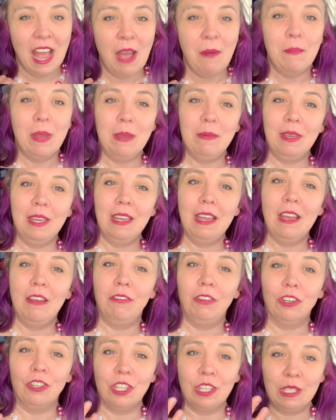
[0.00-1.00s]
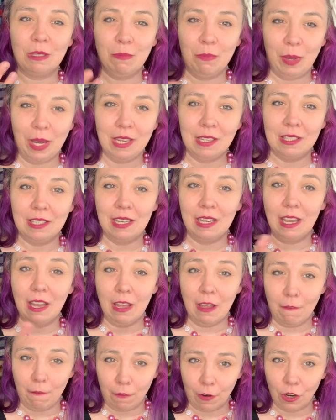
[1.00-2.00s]
Maybe if you're just basting
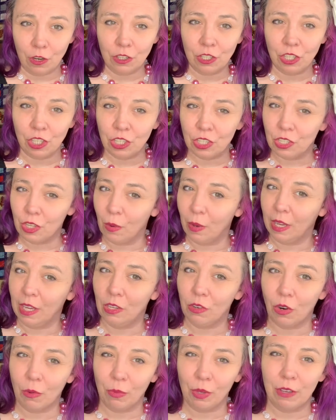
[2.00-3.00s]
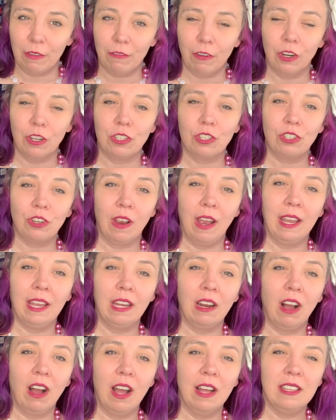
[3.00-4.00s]
it first, just sewing it normally first, trying
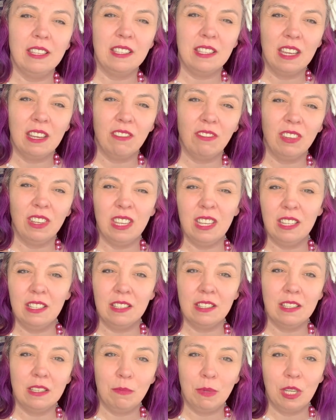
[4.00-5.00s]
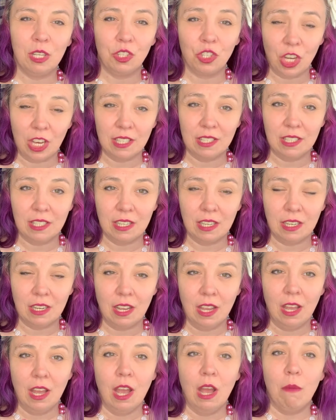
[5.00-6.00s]
it on, seeing if it needs to be adjusted
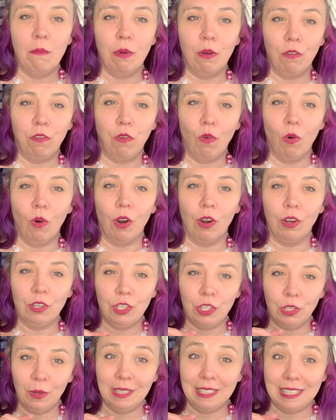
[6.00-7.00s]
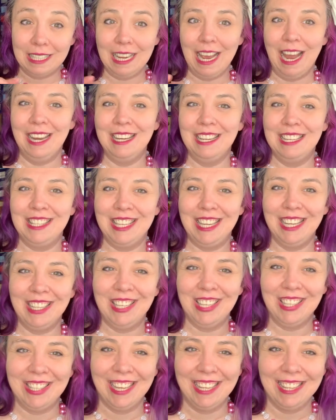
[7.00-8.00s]
before doing the tiny
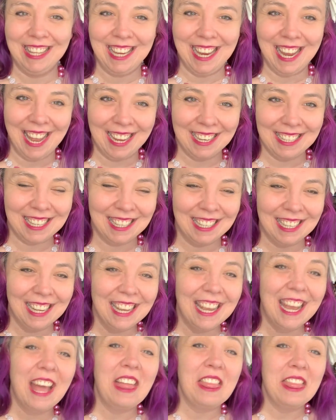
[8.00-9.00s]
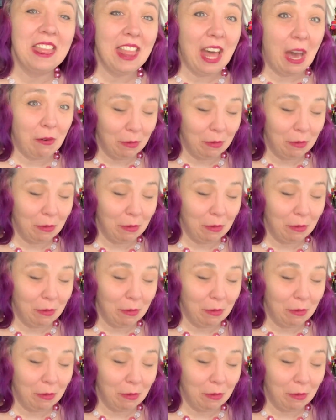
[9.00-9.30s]
stitches at the end, that